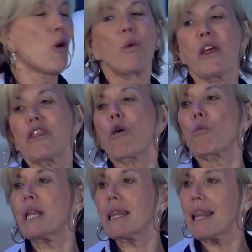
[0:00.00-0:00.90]
with
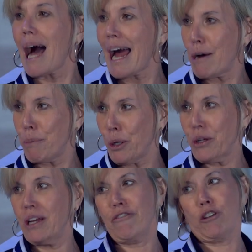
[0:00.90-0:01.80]
reliable
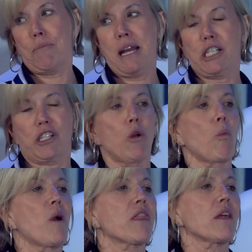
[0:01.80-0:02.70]
information,
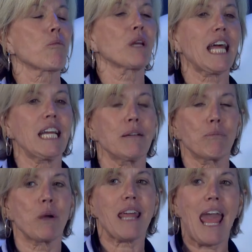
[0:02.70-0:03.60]

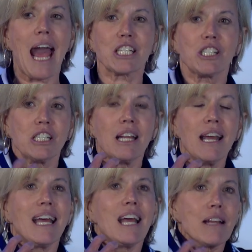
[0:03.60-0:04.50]
with action,
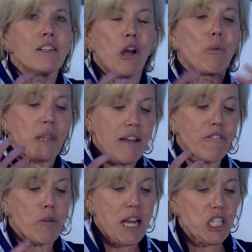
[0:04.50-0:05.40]
you know, with
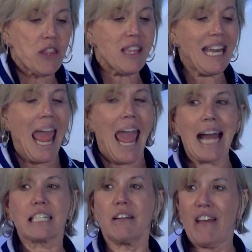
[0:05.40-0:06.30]
information that
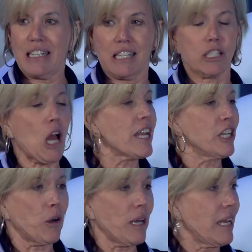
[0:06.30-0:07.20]
activates us. You
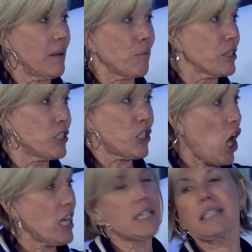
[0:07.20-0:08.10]
know, with
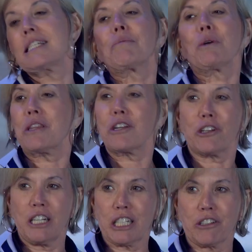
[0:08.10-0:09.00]
jaundice and with
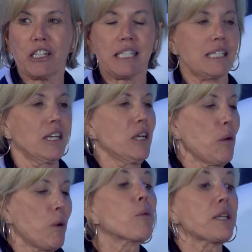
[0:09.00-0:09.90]
kernicterus,
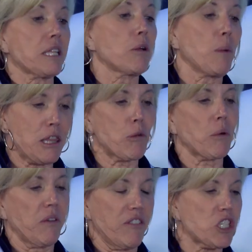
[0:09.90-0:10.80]
we recently went through a
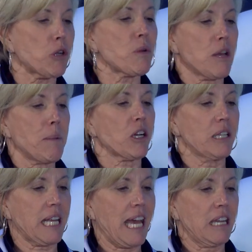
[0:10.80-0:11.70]
revision with the American
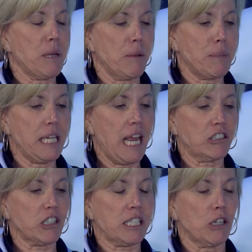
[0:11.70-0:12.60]
Academy of
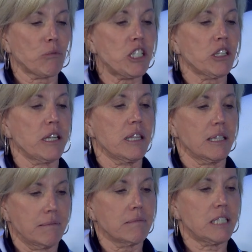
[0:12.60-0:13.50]
Pediatrics, and originally the
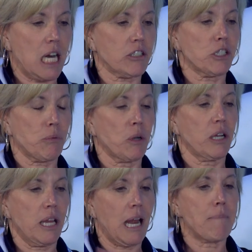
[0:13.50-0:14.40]
doctors wrote
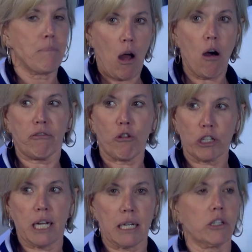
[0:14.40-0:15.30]
it, and I'm all for
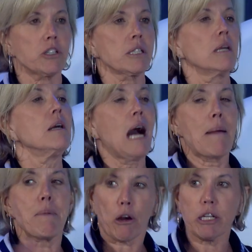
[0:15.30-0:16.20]
doctors. I'm
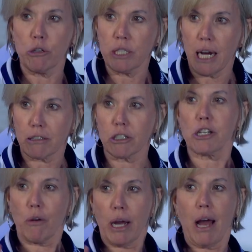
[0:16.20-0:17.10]
married to a doctor,
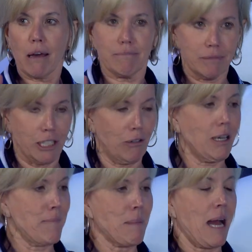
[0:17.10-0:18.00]
so I you know,
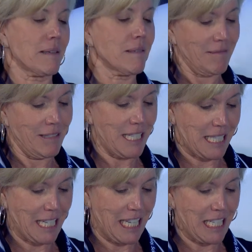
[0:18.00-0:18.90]
I'm not
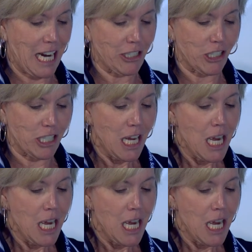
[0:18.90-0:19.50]
dissing any doctors.